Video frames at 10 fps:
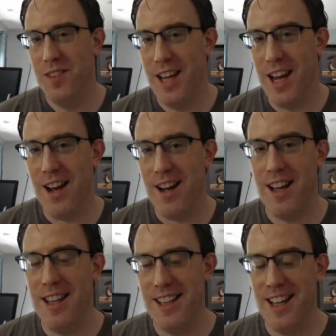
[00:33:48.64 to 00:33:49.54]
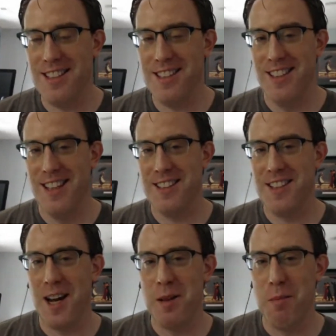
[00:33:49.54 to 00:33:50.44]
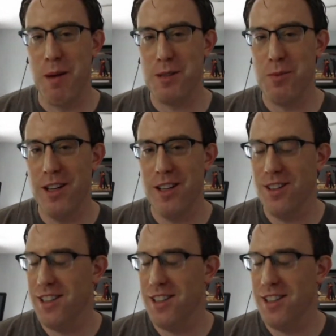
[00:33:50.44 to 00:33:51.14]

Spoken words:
Yeah, I think that's kind of the best way to do it.